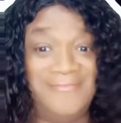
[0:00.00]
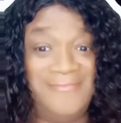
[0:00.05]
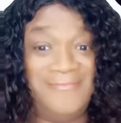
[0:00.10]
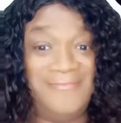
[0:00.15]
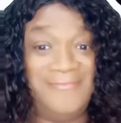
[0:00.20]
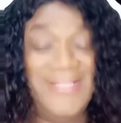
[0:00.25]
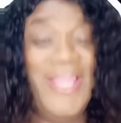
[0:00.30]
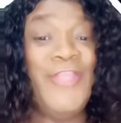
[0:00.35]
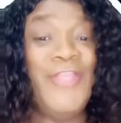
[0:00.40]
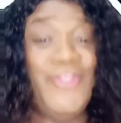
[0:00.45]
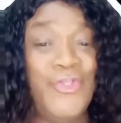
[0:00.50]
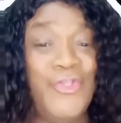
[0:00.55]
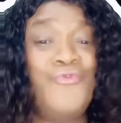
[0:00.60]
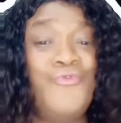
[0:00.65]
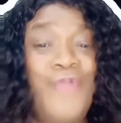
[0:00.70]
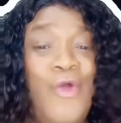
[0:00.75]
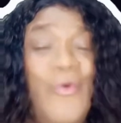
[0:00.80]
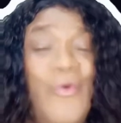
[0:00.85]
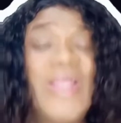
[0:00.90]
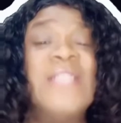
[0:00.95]
And you
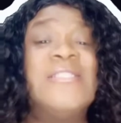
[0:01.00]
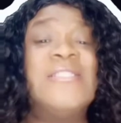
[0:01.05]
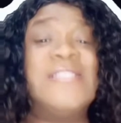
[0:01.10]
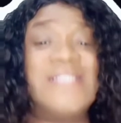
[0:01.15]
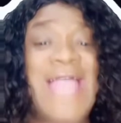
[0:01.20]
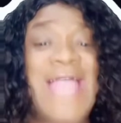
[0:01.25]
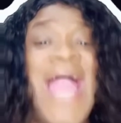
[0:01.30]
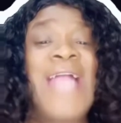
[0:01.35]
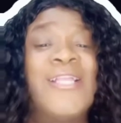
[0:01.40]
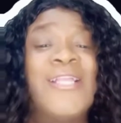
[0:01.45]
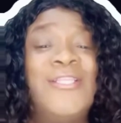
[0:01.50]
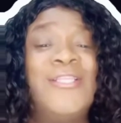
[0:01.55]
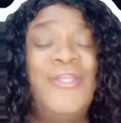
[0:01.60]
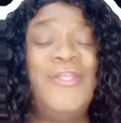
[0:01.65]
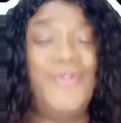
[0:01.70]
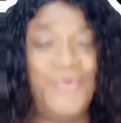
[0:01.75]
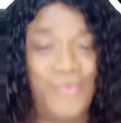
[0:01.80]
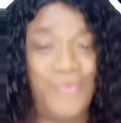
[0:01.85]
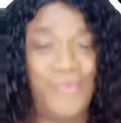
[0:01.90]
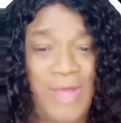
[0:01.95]
know exactly
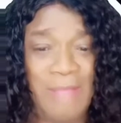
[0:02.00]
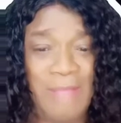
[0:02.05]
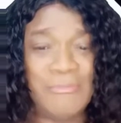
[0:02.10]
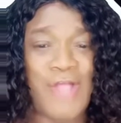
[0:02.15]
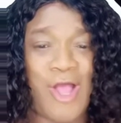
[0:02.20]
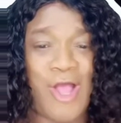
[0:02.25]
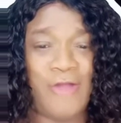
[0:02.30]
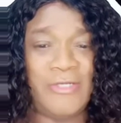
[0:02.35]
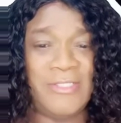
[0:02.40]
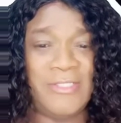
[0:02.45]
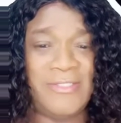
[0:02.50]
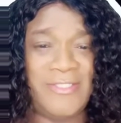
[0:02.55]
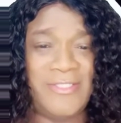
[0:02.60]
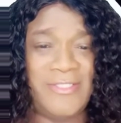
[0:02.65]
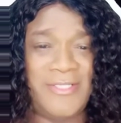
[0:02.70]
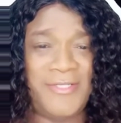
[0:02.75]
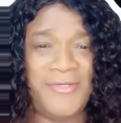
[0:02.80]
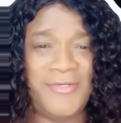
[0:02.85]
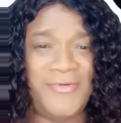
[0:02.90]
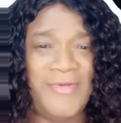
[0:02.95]
who I'm talking
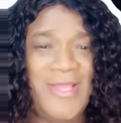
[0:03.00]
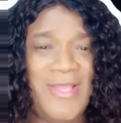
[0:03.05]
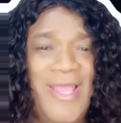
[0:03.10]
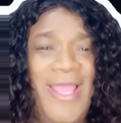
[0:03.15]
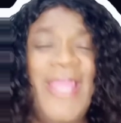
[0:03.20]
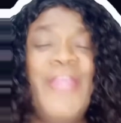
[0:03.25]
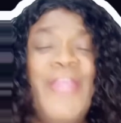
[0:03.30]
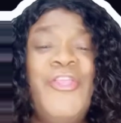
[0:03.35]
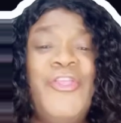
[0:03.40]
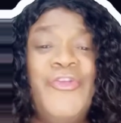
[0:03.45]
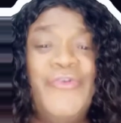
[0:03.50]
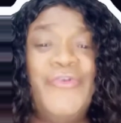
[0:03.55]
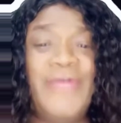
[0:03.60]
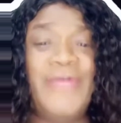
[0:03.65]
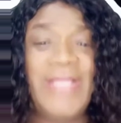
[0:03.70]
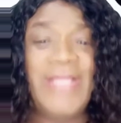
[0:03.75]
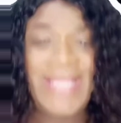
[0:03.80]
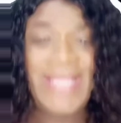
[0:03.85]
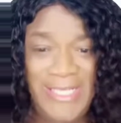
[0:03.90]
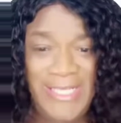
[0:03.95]
to. And
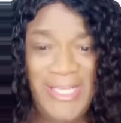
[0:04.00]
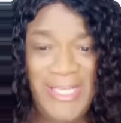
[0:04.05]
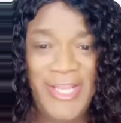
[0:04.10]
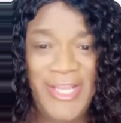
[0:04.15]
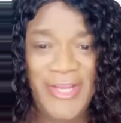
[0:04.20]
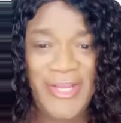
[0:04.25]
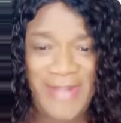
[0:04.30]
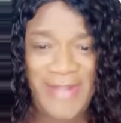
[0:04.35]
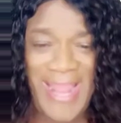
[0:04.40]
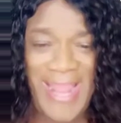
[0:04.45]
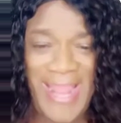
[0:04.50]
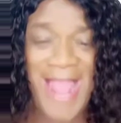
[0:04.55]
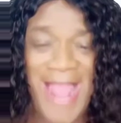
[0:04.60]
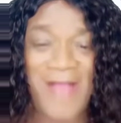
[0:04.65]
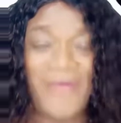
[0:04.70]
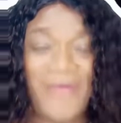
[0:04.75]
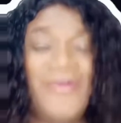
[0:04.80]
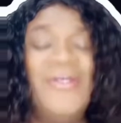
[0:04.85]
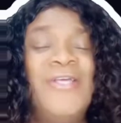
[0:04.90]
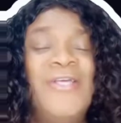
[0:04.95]
you in here
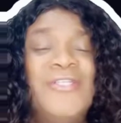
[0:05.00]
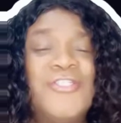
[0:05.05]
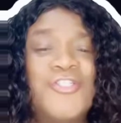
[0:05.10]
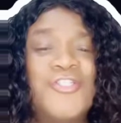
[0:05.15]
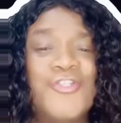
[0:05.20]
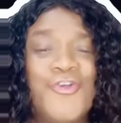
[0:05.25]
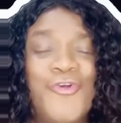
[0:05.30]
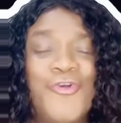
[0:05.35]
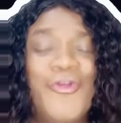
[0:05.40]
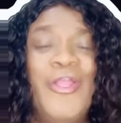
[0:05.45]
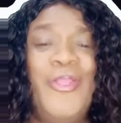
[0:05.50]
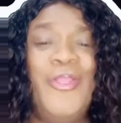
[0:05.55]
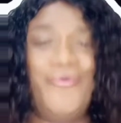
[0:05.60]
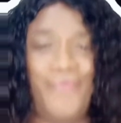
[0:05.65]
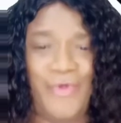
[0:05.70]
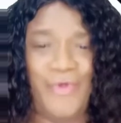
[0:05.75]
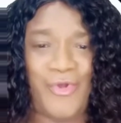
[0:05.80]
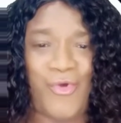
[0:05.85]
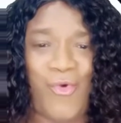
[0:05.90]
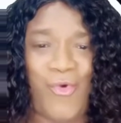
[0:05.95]
now screen
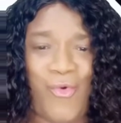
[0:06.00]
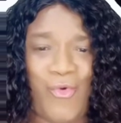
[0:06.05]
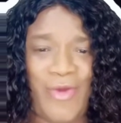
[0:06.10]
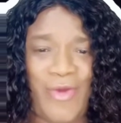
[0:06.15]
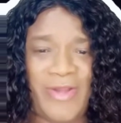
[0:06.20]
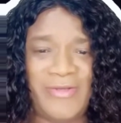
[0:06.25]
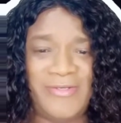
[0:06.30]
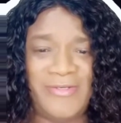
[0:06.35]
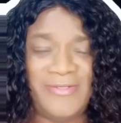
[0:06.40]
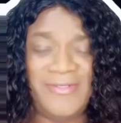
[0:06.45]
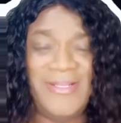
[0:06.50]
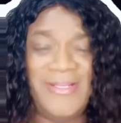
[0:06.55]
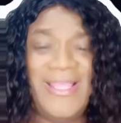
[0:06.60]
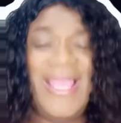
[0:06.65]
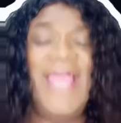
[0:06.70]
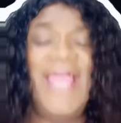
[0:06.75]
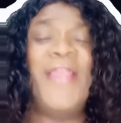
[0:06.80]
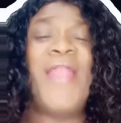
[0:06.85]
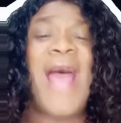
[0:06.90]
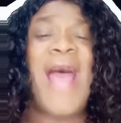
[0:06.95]
recording.
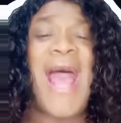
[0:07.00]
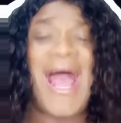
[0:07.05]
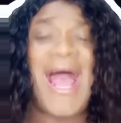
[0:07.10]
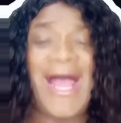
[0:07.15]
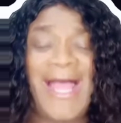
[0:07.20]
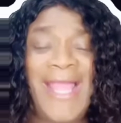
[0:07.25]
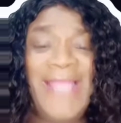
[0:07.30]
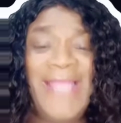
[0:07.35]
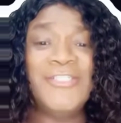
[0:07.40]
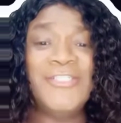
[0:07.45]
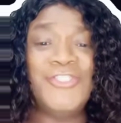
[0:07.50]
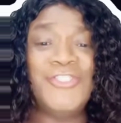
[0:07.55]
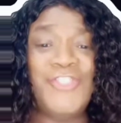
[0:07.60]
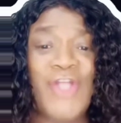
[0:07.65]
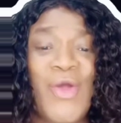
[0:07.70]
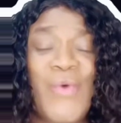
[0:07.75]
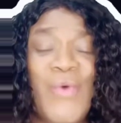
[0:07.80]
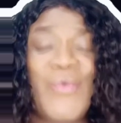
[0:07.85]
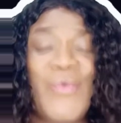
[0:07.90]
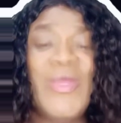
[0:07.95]
And I
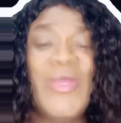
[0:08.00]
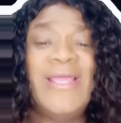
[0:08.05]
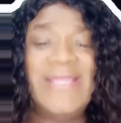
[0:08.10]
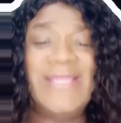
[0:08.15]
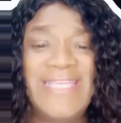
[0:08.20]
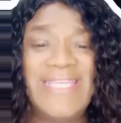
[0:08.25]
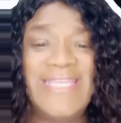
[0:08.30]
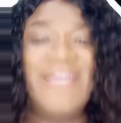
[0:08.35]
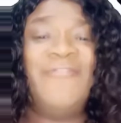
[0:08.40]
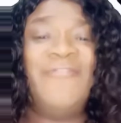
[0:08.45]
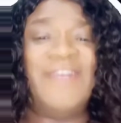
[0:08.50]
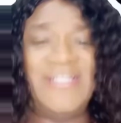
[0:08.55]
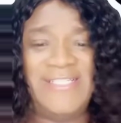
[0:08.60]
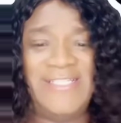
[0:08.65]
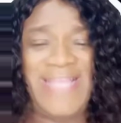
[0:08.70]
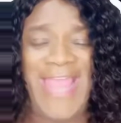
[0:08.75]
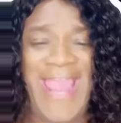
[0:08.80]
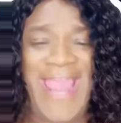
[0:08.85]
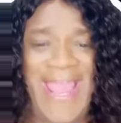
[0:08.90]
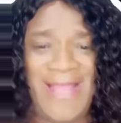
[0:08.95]
don't give a
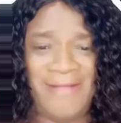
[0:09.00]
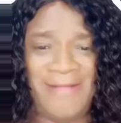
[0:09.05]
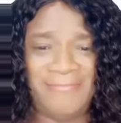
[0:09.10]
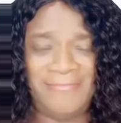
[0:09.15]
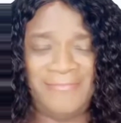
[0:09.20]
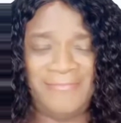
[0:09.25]
damn.